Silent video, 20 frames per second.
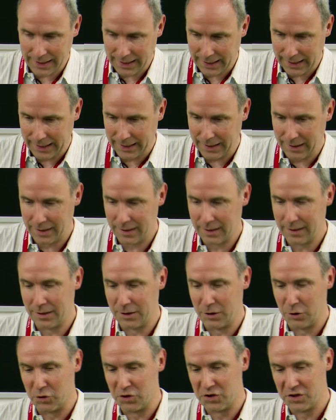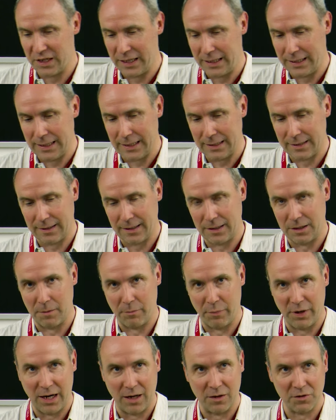And you see that the
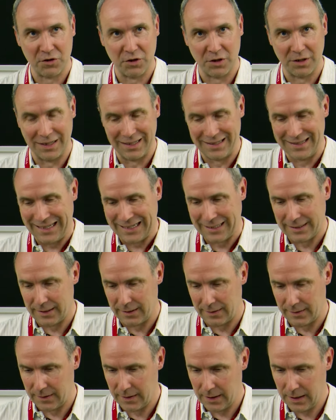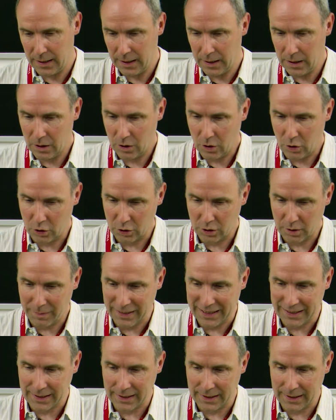browser detected
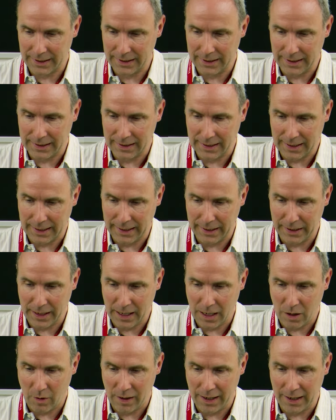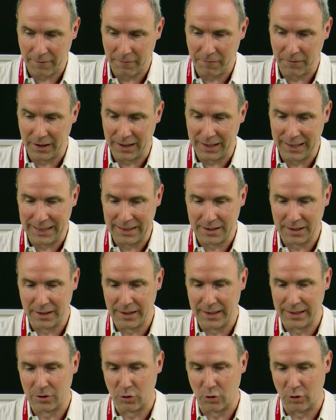automatically that I now have an
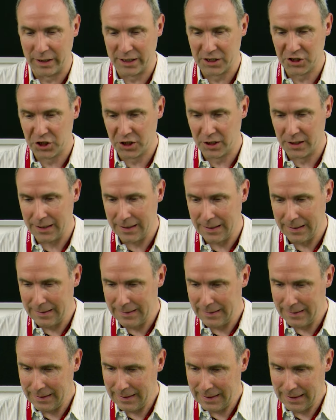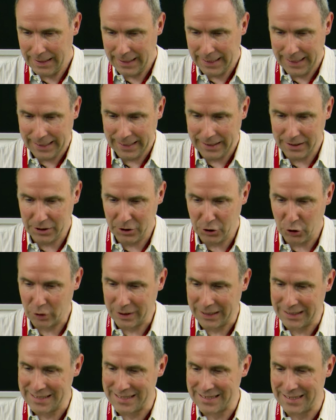internet connection. And you
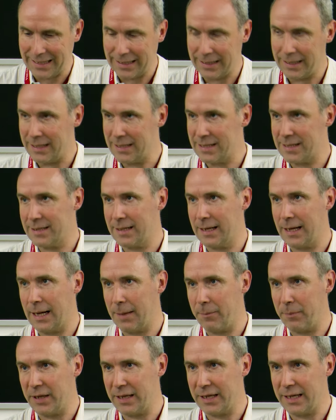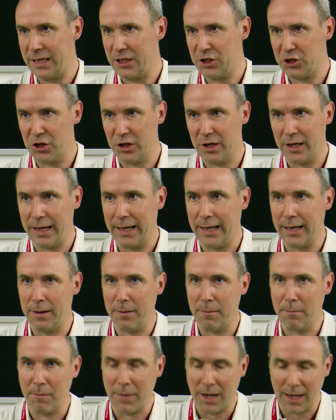can see this application
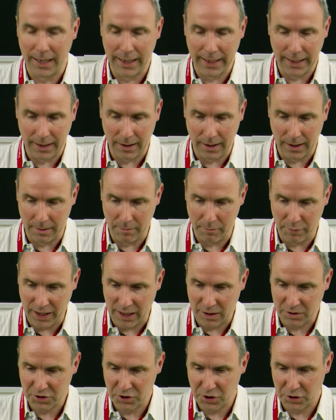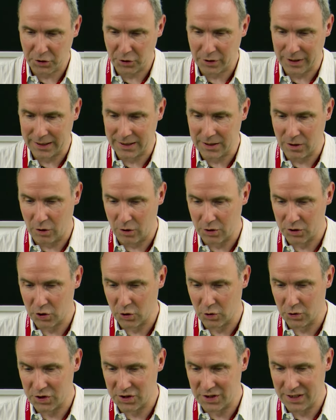in my browser. You can
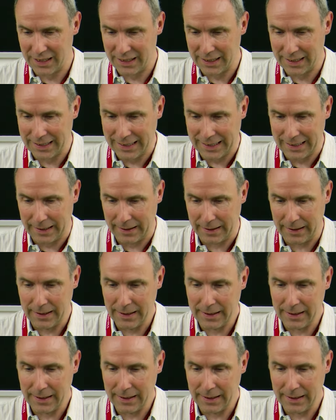also see again